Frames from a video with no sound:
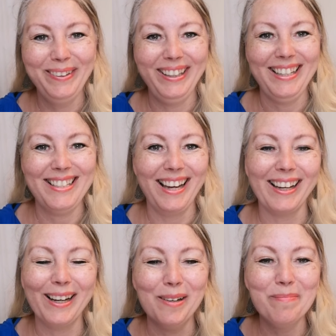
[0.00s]
we need
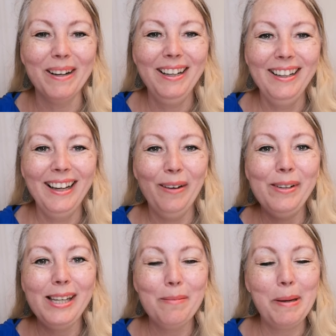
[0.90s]
tech help and
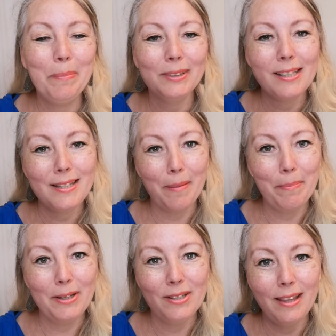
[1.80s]
we need people to
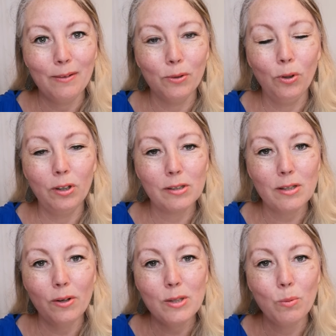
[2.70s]
step into that role.
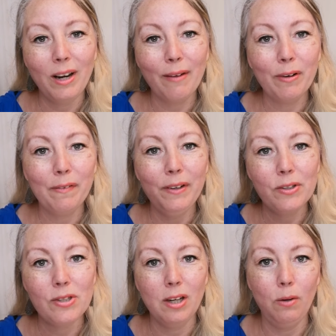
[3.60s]
So it's whatever
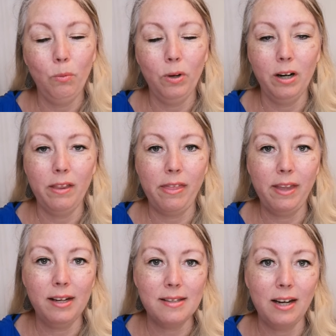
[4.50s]
feels good. What are the
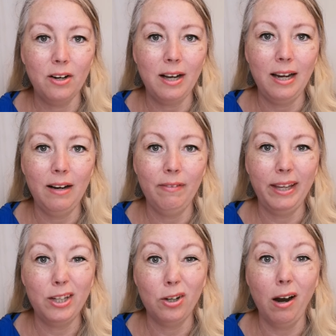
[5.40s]
things that are kind of
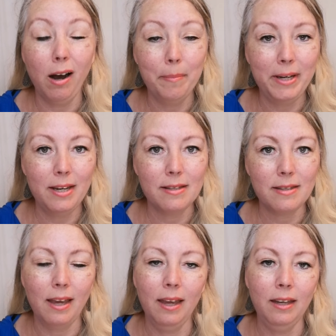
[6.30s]
like your
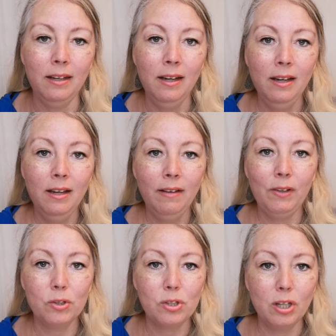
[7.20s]
hobbies and
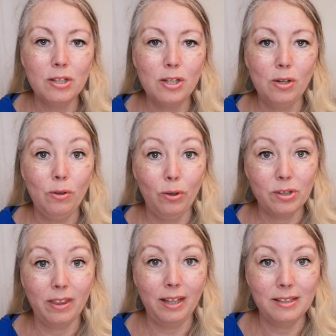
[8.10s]
feels good to you?
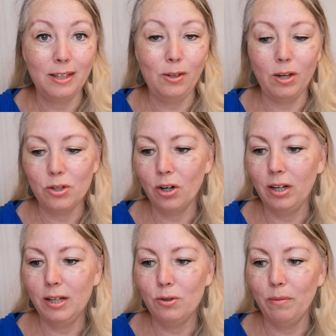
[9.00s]
Those are things that you can
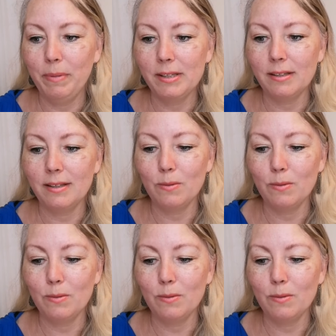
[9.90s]
turn into a business